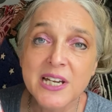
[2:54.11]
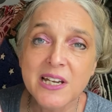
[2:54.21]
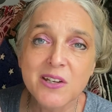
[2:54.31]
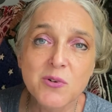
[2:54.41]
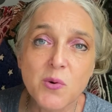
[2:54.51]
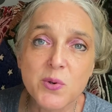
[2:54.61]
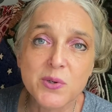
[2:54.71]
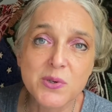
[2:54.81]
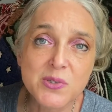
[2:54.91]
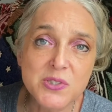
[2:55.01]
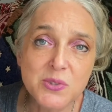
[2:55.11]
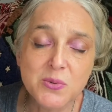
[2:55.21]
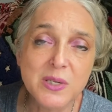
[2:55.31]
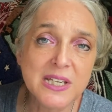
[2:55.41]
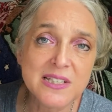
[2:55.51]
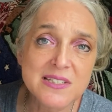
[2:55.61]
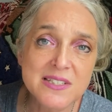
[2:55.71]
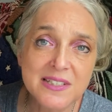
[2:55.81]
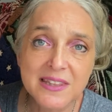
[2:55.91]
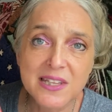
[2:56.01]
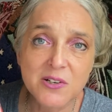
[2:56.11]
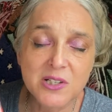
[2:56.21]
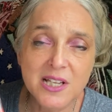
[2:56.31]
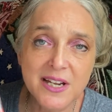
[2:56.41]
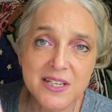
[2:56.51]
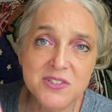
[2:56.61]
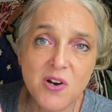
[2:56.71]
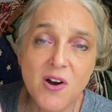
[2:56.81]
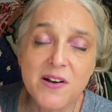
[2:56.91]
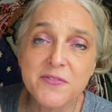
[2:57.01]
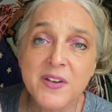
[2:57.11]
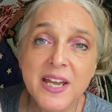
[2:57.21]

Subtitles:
in order to get their client off.